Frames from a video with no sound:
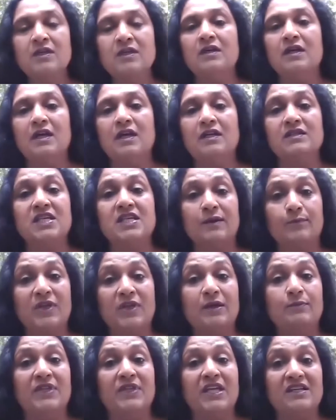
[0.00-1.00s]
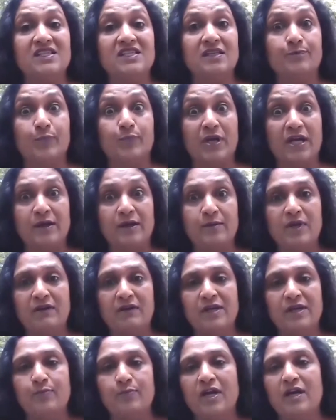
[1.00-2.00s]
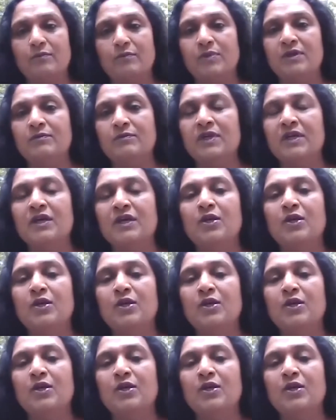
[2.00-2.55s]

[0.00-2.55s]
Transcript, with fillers: And mm-hmm. sometimes that's the primary problem.